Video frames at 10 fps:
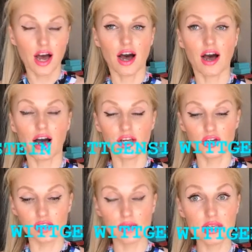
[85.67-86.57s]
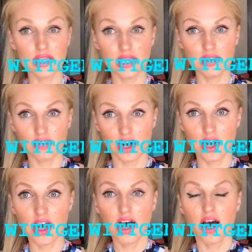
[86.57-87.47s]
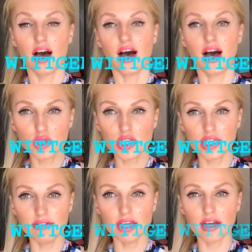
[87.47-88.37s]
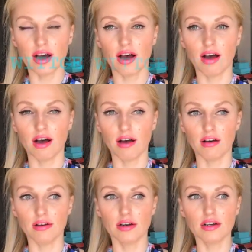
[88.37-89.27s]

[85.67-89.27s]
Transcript: uh, her name is Eva, uh, was giving uh,